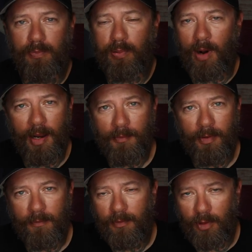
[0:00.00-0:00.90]

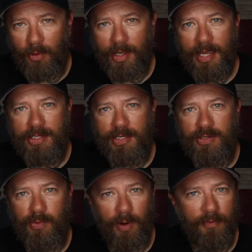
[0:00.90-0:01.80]
prime
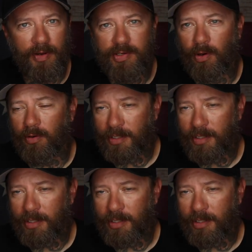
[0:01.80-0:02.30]
locations where fish are